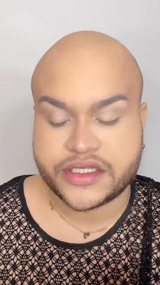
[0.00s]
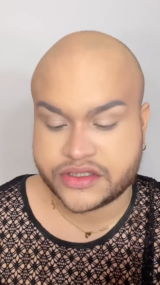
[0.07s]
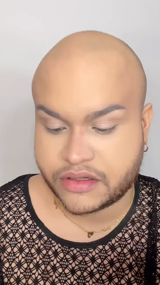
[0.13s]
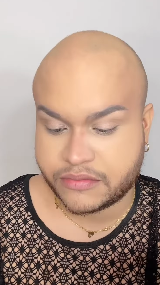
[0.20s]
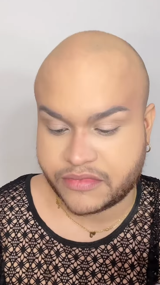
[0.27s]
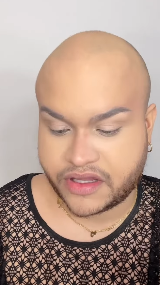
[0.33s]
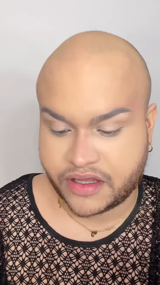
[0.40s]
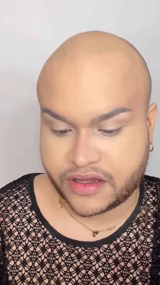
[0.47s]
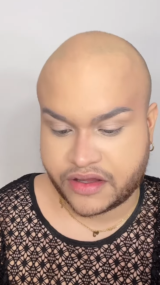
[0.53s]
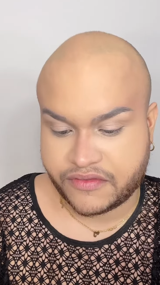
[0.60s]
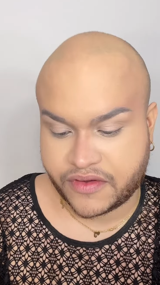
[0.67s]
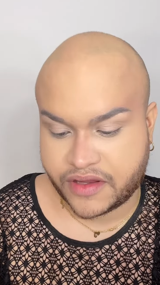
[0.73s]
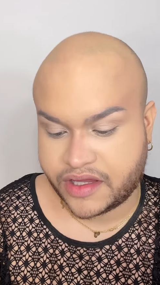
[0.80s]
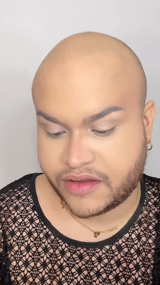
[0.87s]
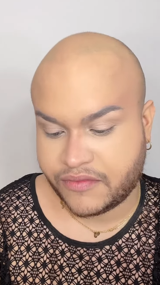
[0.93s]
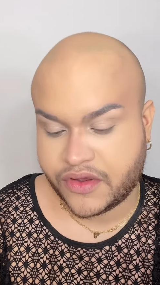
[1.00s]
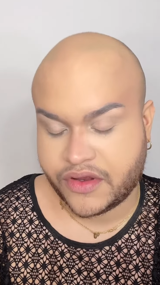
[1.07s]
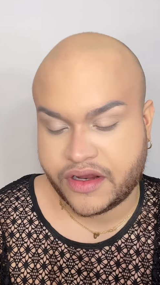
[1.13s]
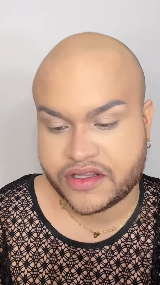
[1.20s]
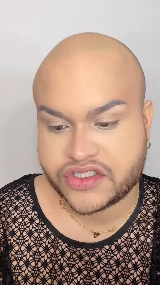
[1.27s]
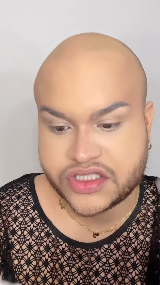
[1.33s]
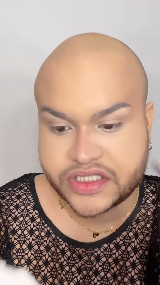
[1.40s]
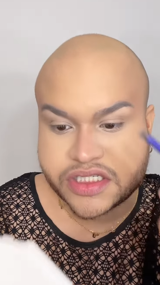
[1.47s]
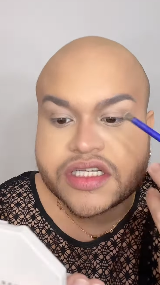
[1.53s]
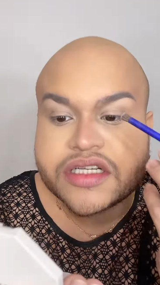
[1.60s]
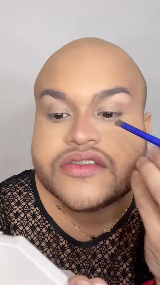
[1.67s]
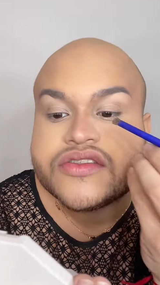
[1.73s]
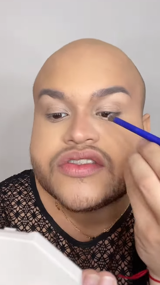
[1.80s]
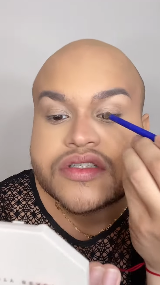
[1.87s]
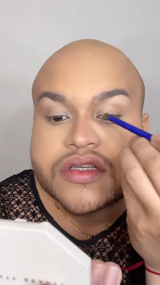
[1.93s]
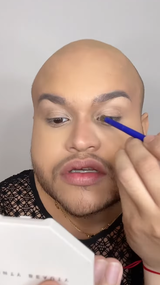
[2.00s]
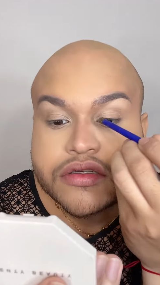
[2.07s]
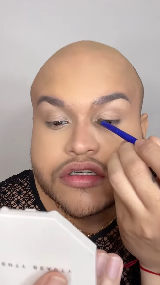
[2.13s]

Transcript: So I'm taking the Fenty Beauty Chills,